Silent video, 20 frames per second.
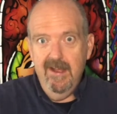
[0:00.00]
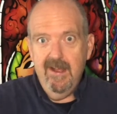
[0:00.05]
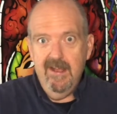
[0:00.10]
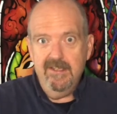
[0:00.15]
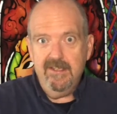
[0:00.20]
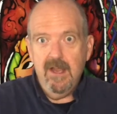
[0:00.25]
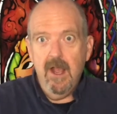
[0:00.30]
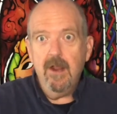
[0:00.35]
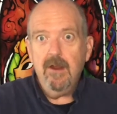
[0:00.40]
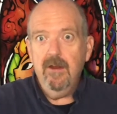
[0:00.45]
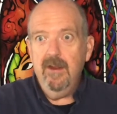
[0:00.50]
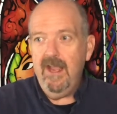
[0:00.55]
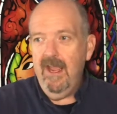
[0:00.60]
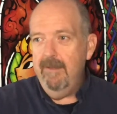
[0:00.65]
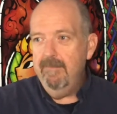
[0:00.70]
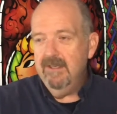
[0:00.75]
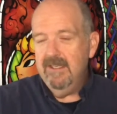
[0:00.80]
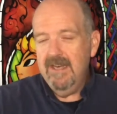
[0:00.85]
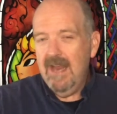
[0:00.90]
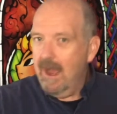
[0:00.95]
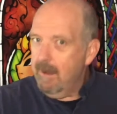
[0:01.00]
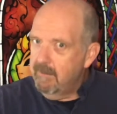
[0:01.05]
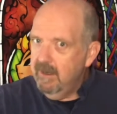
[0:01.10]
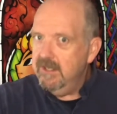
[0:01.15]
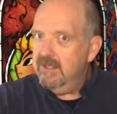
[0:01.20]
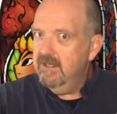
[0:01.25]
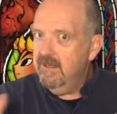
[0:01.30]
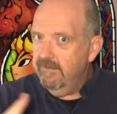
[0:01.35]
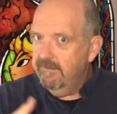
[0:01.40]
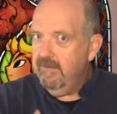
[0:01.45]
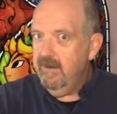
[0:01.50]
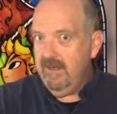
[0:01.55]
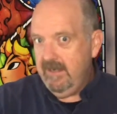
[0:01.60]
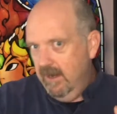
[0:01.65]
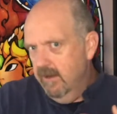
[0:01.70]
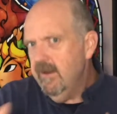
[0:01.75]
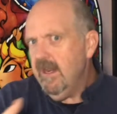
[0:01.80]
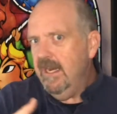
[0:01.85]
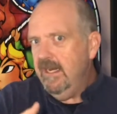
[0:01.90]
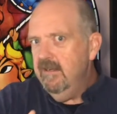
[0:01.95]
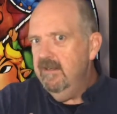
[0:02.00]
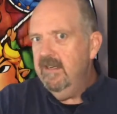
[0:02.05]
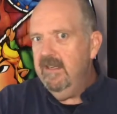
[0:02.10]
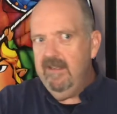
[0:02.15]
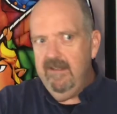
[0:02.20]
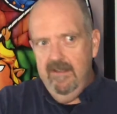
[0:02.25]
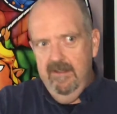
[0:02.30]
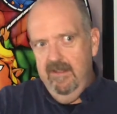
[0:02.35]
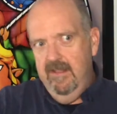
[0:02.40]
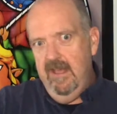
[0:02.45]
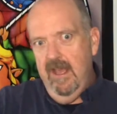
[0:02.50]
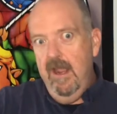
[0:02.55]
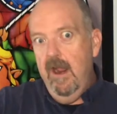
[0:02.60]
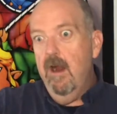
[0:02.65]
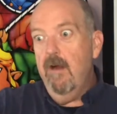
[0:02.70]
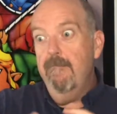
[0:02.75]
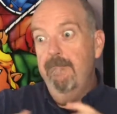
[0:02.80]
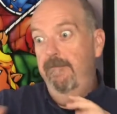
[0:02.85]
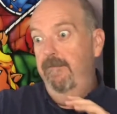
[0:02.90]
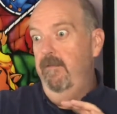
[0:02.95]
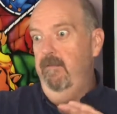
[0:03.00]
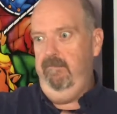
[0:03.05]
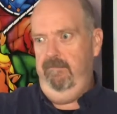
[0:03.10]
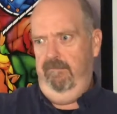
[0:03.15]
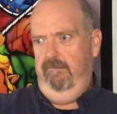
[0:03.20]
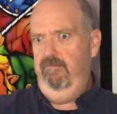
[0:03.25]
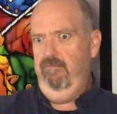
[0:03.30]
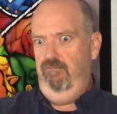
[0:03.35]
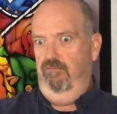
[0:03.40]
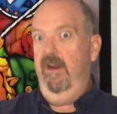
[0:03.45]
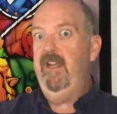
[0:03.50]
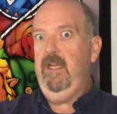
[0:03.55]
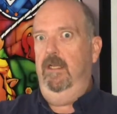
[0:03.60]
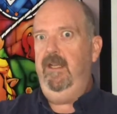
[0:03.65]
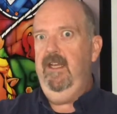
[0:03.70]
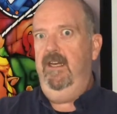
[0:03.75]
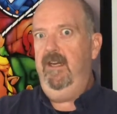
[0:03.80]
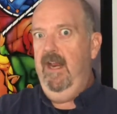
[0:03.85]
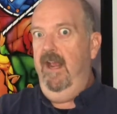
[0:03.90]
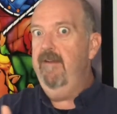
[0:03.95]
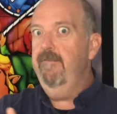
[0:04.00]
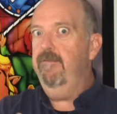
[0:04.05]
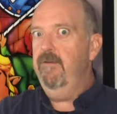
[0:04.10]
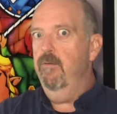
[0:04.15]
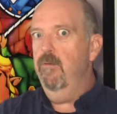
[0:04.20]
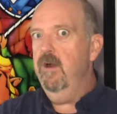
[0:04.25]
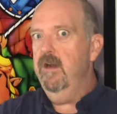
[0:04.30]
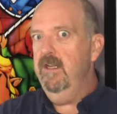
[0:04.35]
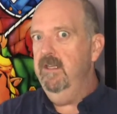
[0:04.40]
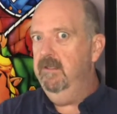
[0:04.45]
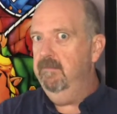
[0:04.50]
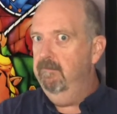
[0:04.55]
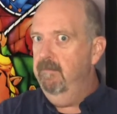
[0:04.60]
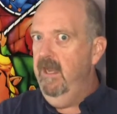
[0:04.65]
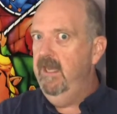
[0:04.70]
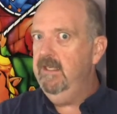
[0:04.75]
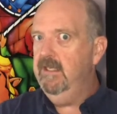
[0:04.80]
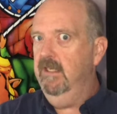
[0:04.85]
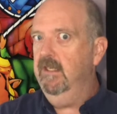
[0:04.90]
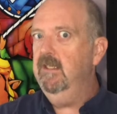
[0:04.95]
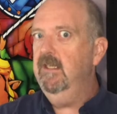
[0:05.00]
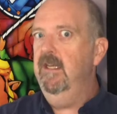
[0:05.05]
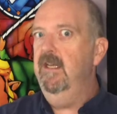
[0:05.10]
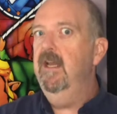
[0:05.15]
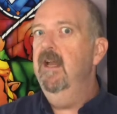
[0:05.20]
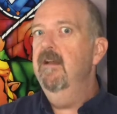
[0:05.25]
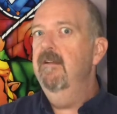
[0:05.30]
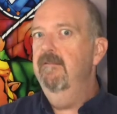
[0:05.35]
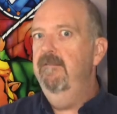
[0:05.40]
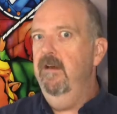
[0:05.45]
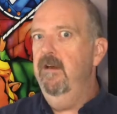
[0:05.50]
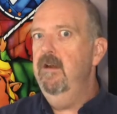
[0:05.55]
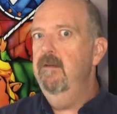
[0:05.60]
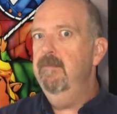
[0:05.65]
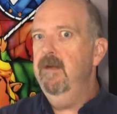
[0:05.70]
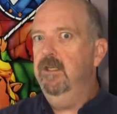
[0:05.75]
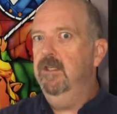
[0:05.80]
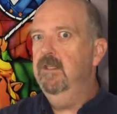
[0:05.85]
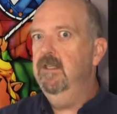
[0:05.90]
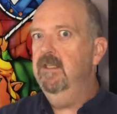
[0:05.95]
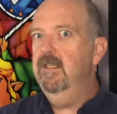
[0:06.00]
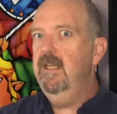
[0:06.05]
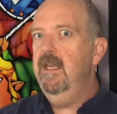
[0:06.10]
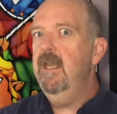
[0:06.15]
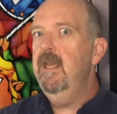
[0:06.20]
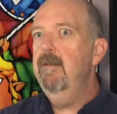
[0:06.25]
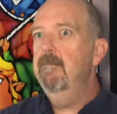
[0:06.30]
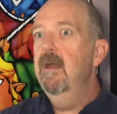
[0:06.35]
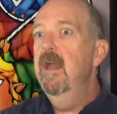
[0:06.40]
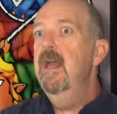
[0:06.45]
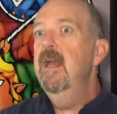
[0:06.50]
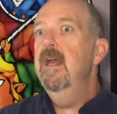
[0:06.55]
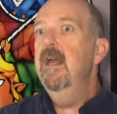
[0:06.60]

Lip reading: soccer game is not much different, and they are regulated. Everyone is basically very much the same,